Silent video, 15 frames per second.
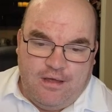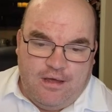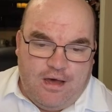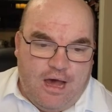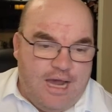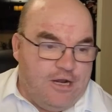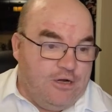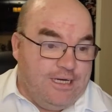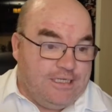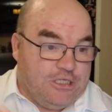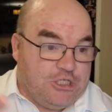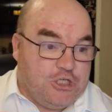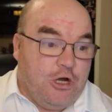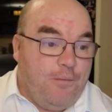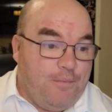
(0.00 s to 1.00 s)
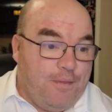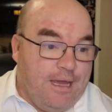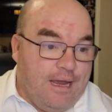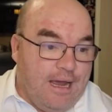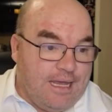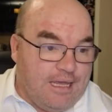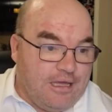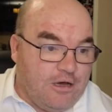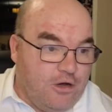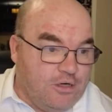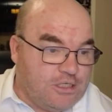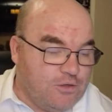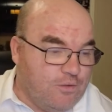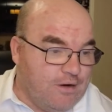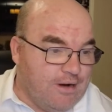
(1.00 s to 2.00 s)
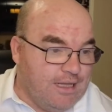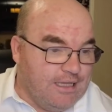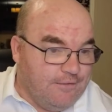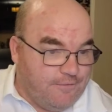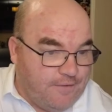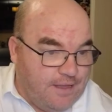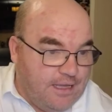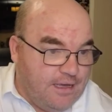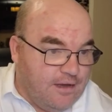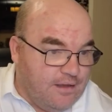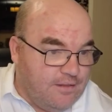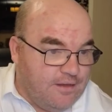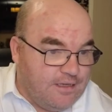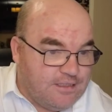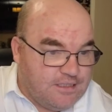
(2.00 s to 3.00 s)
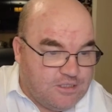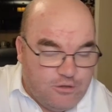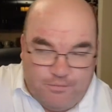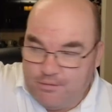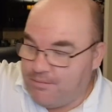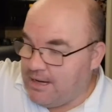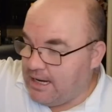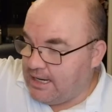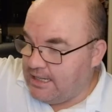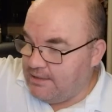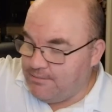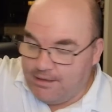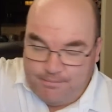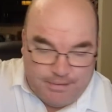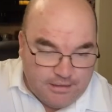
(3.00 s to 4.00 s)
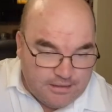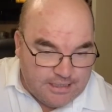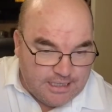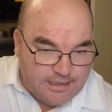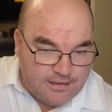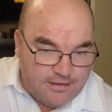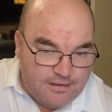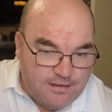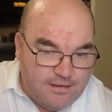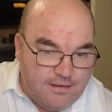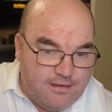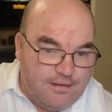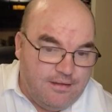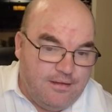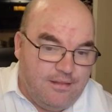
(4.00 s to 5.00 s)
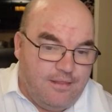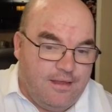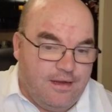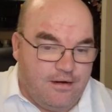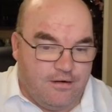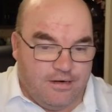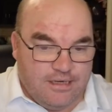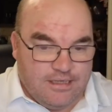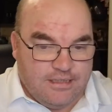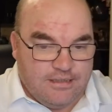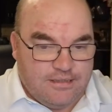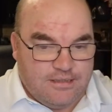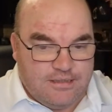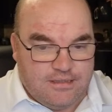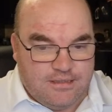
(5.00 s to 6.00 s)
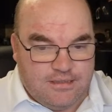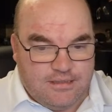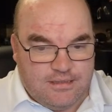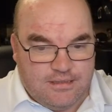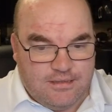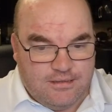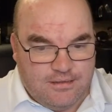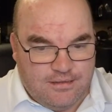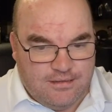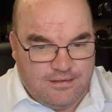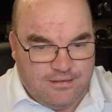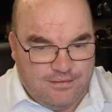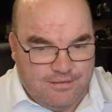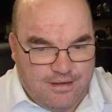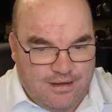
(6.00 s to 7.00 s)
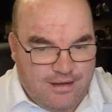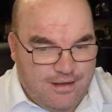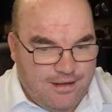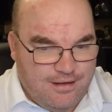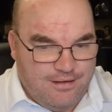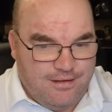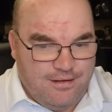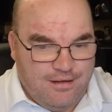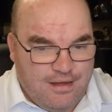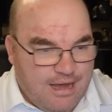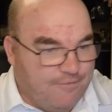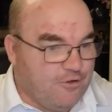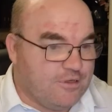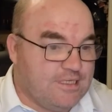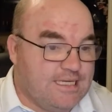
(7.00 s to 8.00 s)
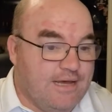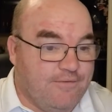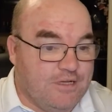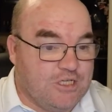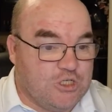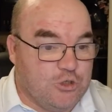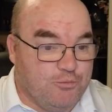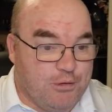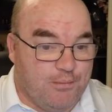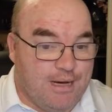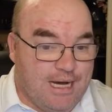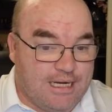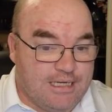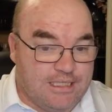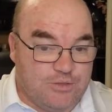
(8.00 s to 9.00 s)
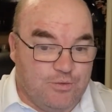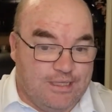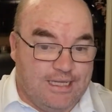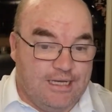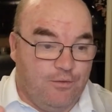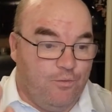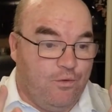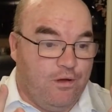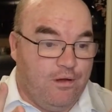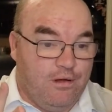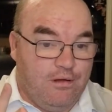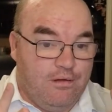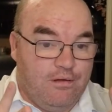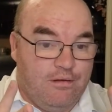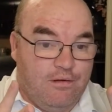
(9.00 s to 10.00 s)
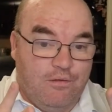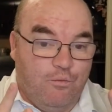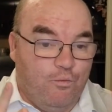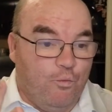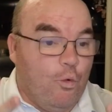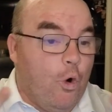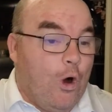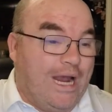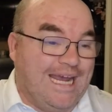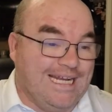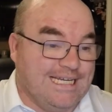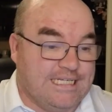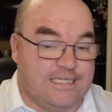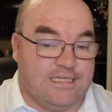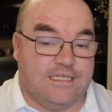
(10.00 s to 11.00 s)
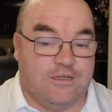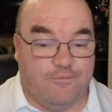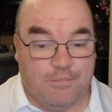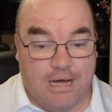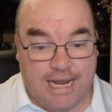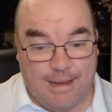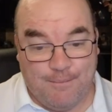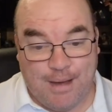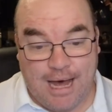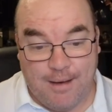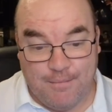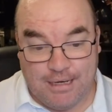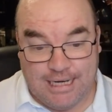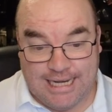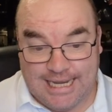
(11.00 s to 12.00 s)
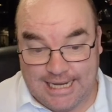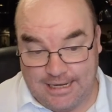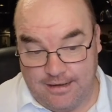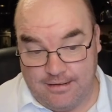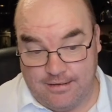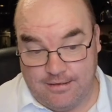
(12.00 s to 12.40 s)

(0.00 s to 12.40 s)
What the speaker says: I don't need to shop there. I can go to where I live here. There's a supermarket in my building. There is, I've got 7 supermarkets within a walking distance of my apartment here.